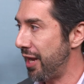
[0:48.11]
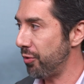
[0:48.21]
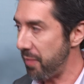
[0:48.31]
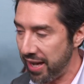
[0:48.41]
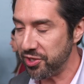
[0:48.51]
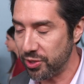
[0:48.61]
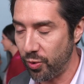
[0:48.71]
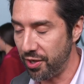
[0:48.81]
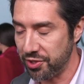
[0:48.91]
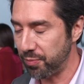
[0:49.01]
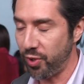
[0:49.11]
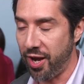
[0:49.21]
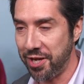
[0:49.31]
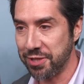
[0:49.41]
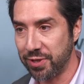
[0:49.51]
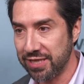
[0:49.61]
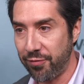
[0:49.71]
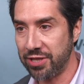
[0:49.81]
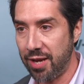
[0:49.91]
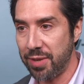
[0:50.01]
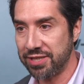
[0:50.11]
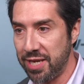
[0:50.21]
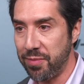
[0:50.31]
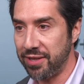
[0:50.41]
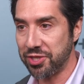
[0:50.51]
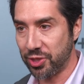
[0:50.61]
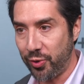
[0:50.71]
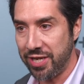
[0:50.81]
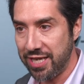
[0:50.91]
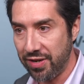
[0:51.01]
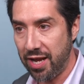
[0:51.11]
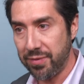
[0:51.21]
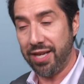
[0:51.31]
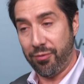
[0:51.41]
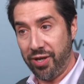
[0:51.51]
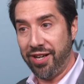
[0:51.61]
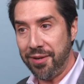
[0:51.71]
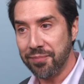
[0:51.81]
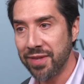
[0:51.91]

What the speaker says: It remains to our surprise, because every time I see him on that screen, even I'm like, really?